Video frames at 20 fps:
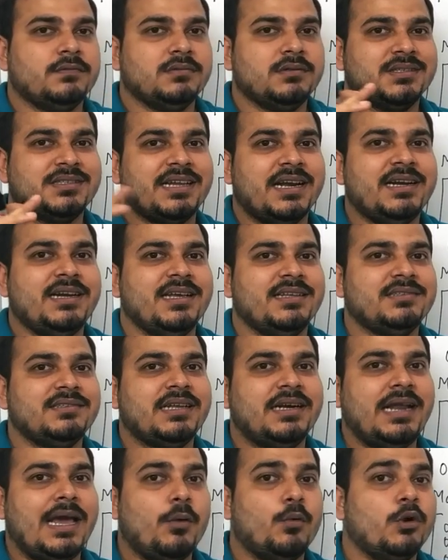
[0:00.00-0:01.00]
the sentence
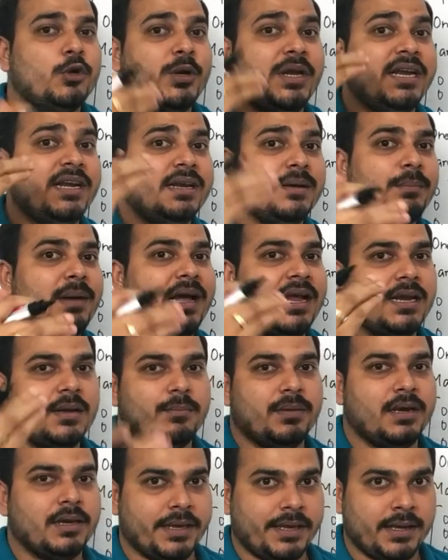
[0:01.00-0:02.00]
that I want to eat a
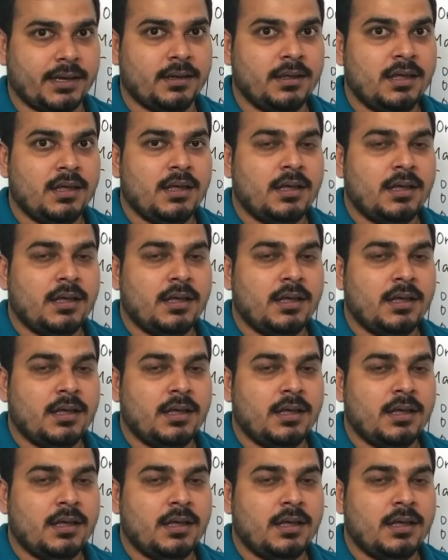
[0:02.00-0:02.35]
pineapple cake.